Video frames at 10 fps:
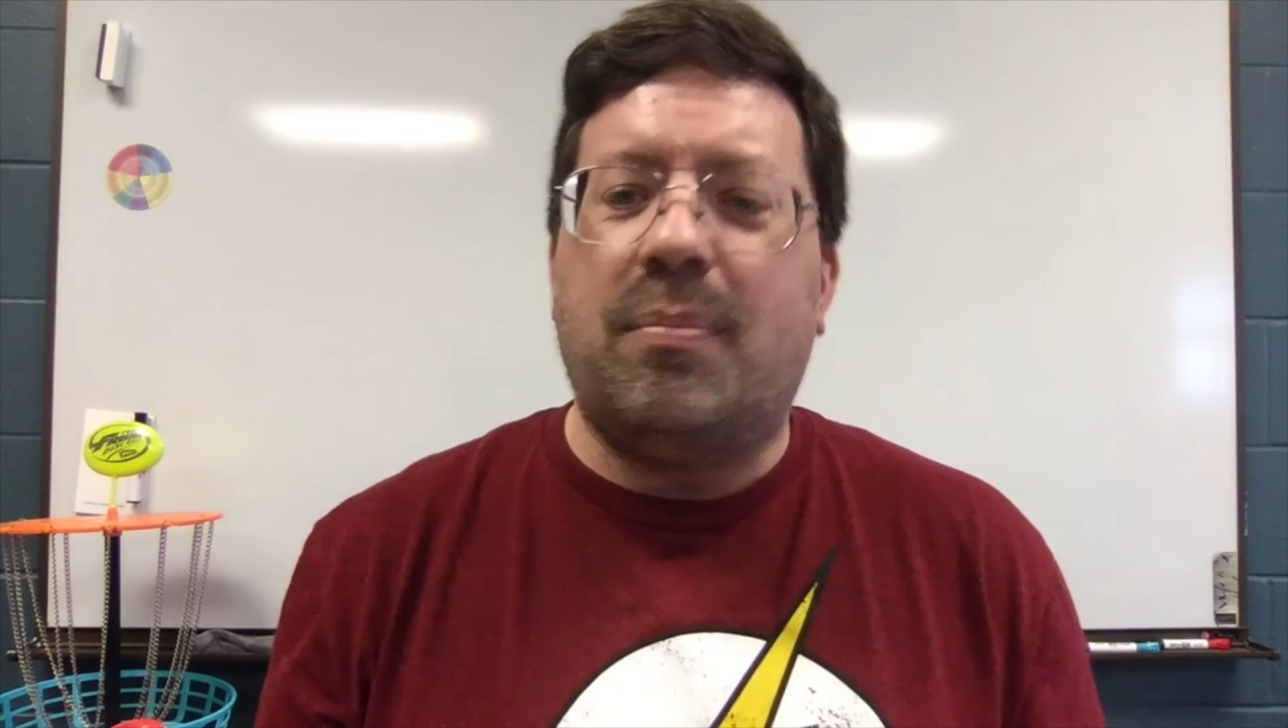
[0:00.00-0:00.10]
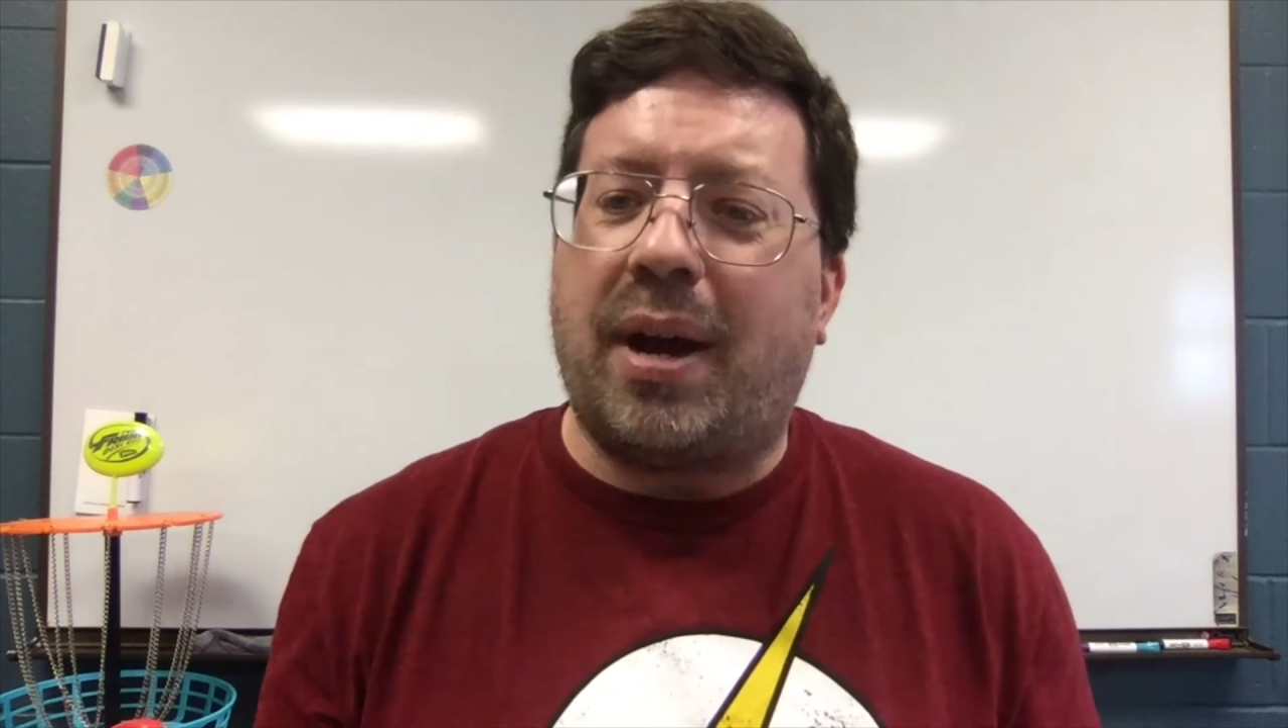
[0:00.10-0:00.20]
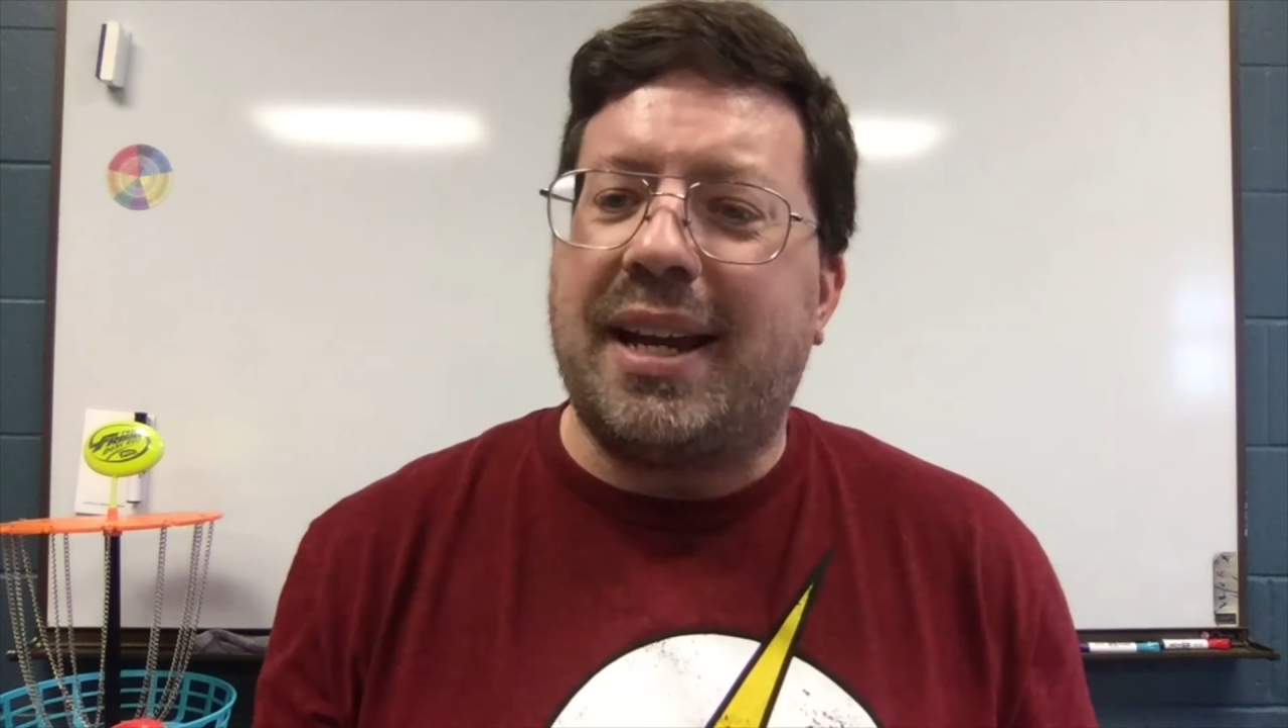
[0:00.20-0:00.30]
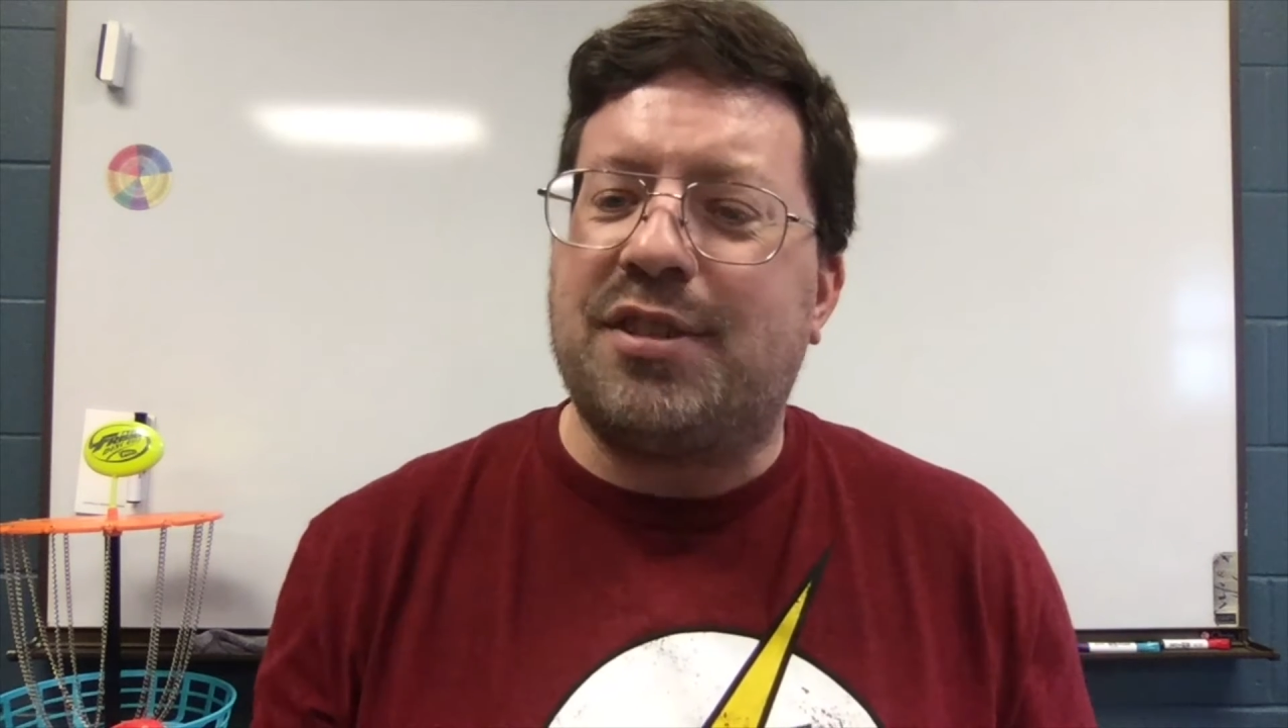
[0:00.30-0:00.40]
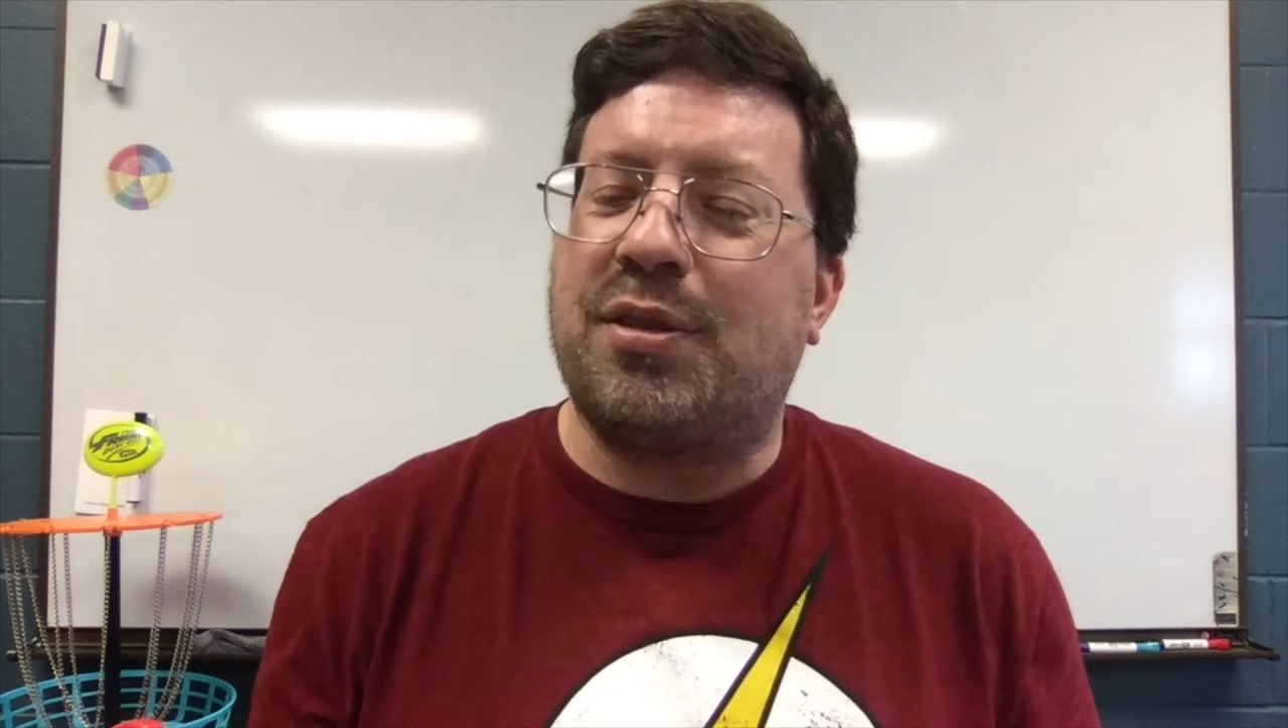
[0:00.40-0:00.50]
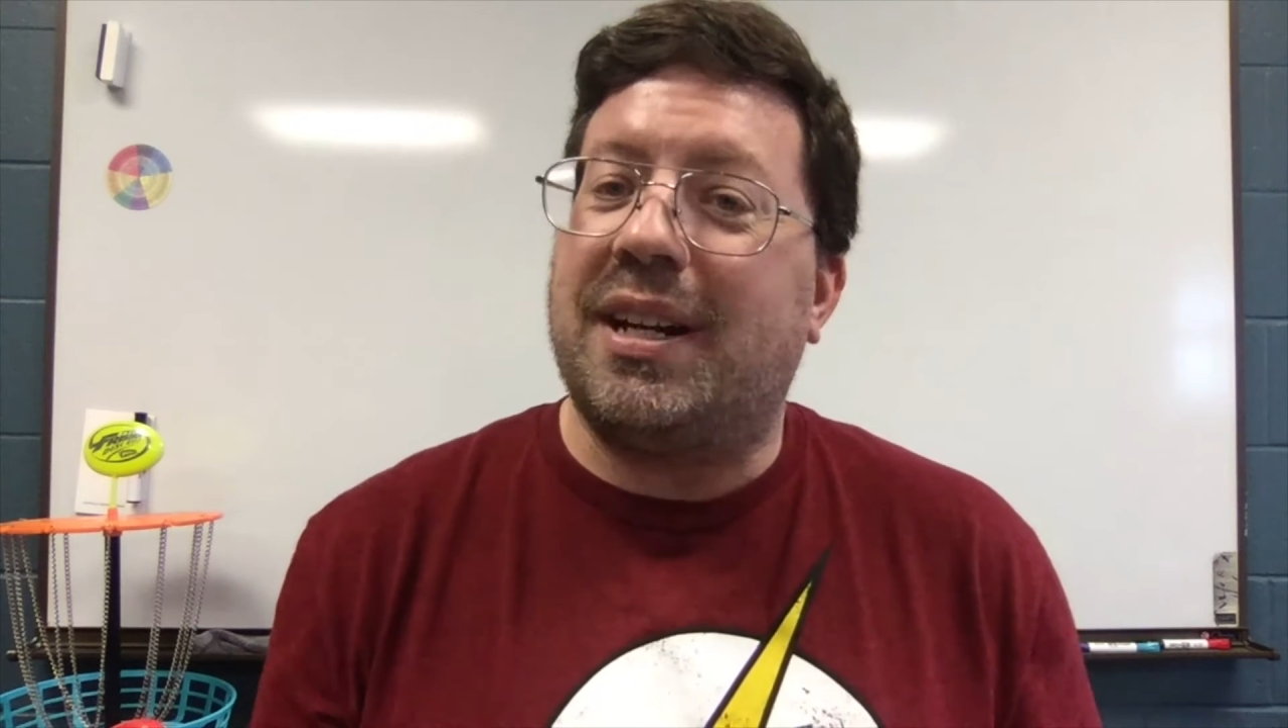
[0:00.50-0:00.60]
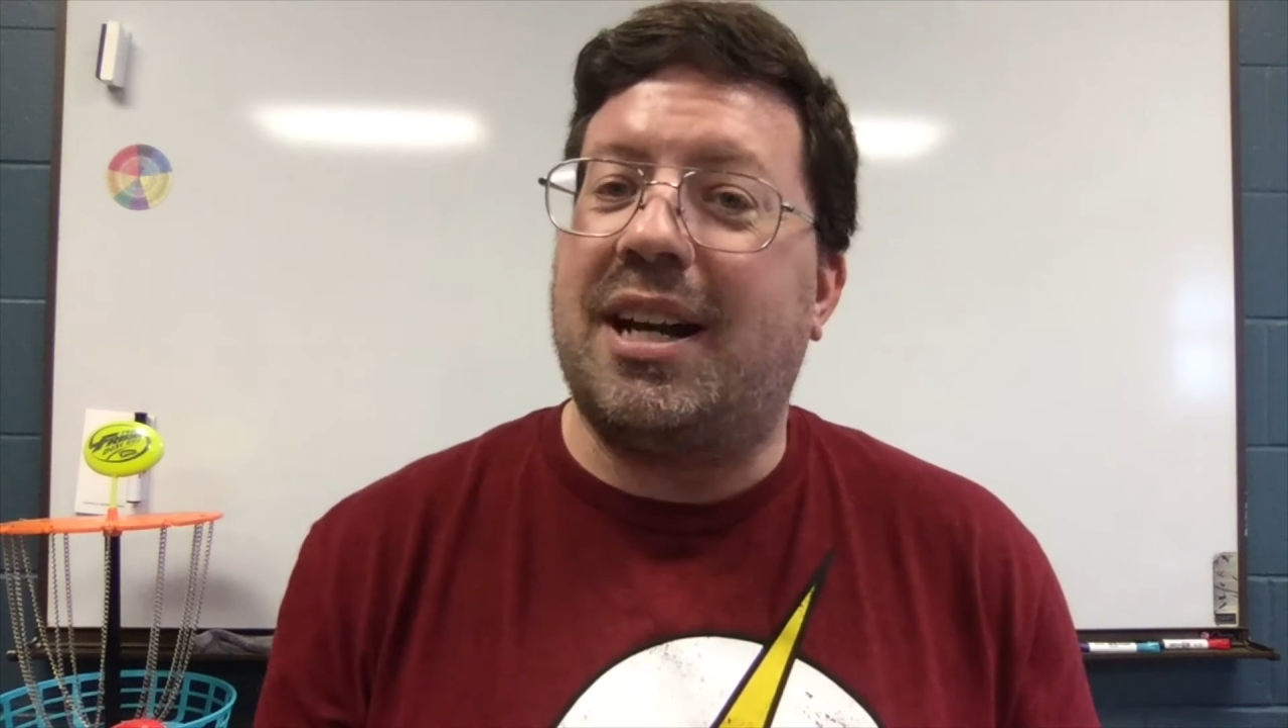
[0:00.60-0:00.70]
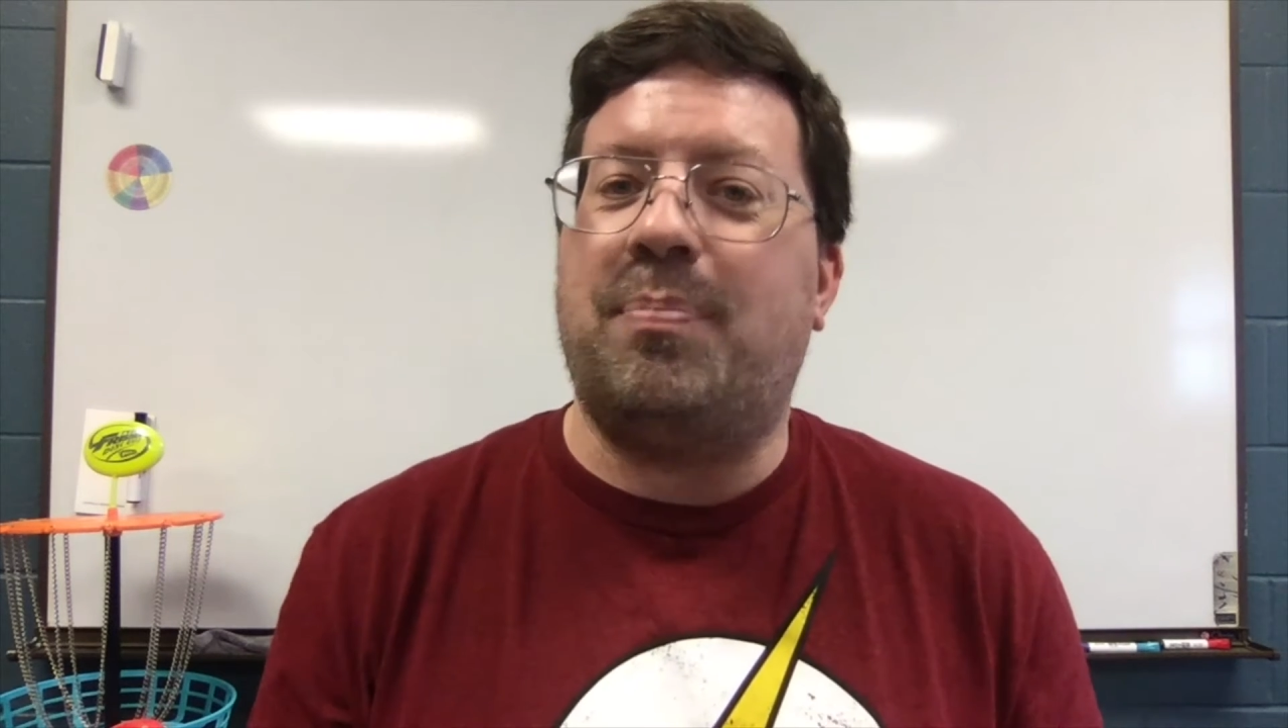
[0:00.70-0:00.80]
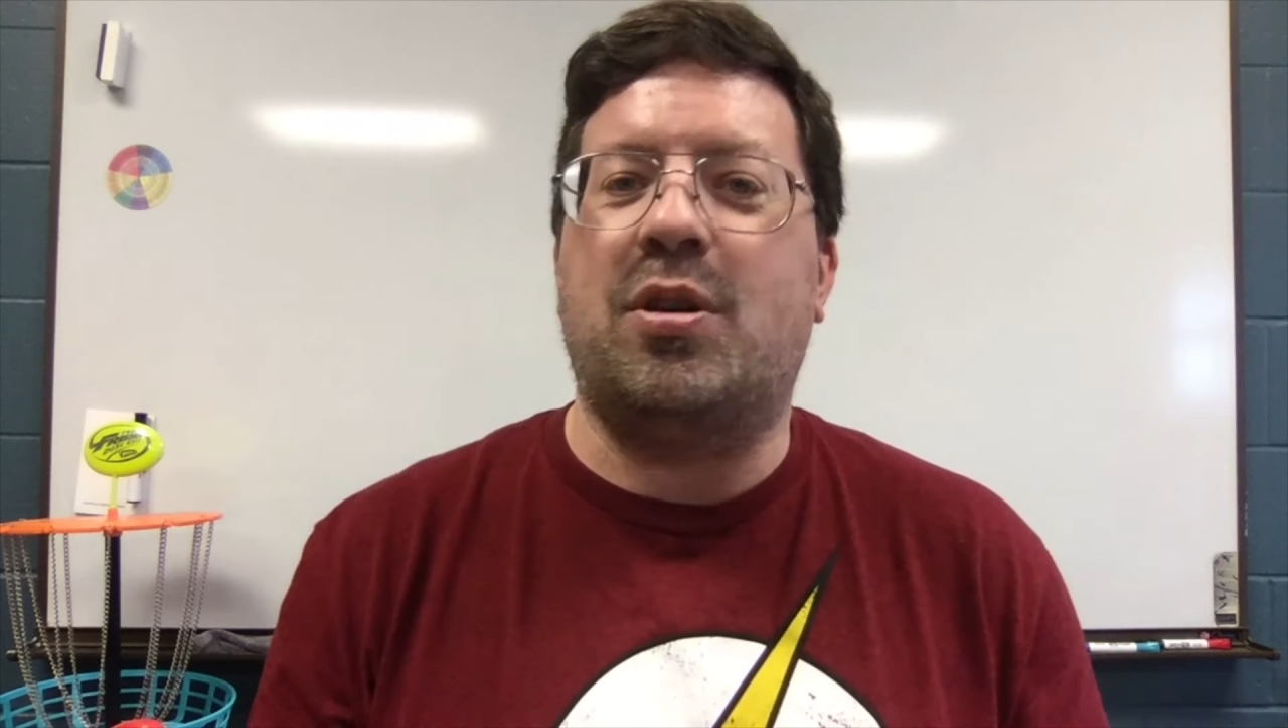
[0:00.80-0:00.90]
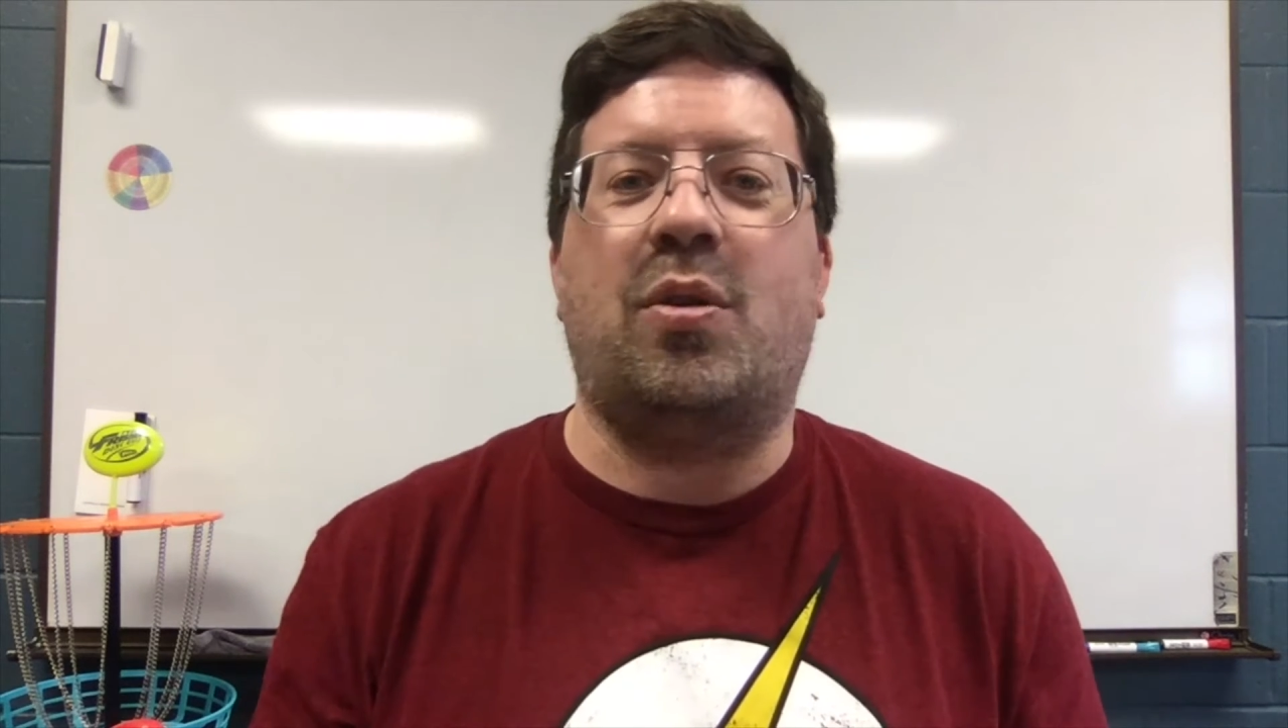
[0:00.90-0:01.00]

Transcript: by answering a couple